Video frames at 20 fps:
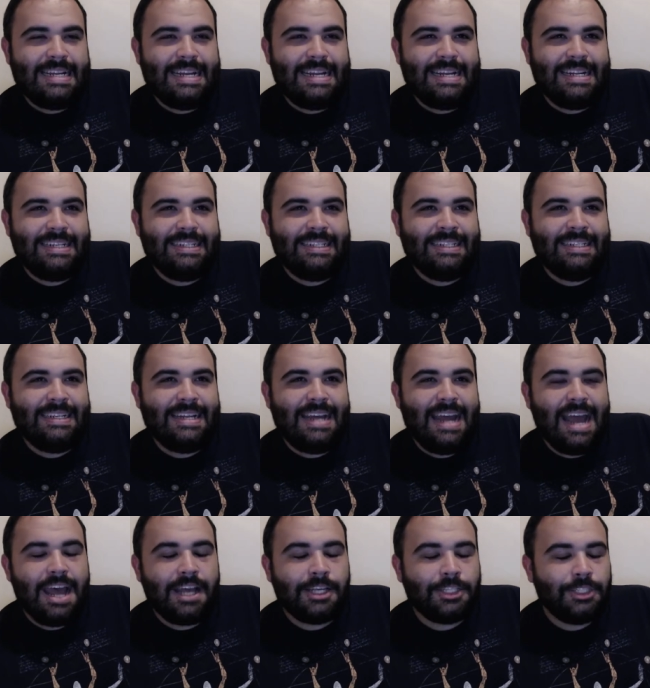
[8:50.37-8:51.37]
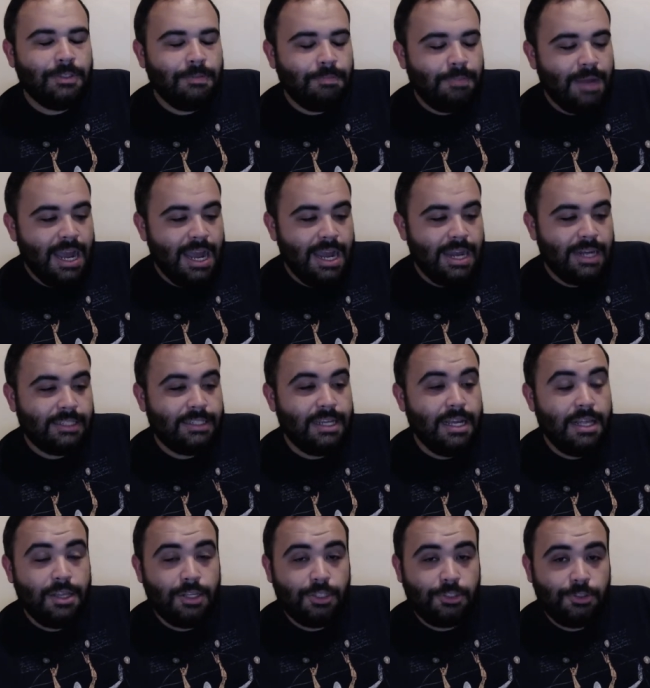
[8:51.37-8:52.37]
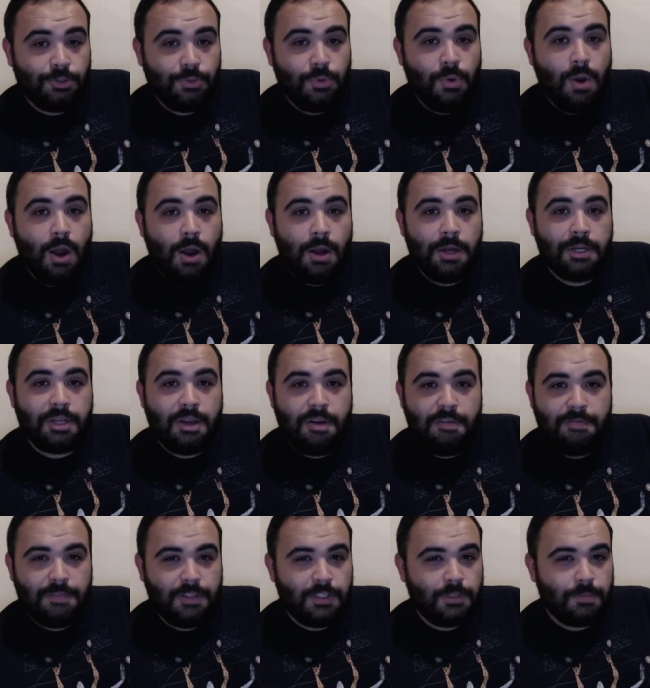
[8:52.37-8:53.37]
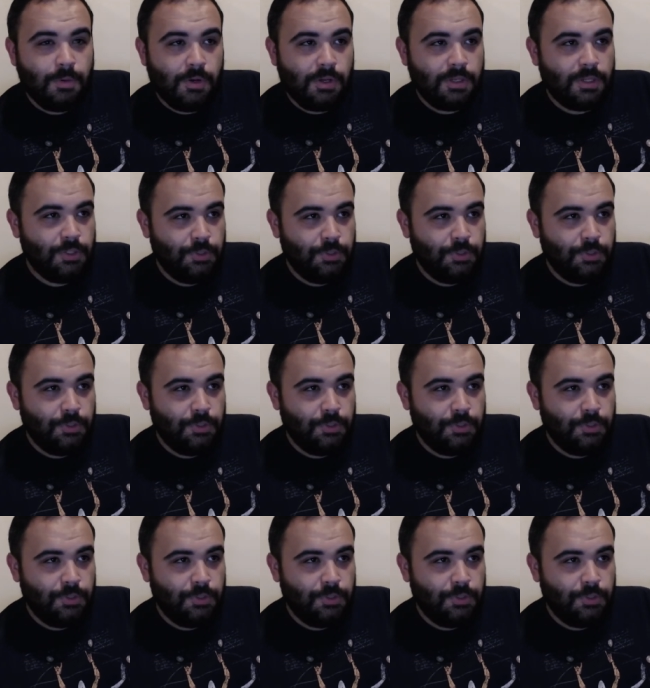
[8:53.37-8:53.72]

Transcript: and action-packed, the true heart of this book,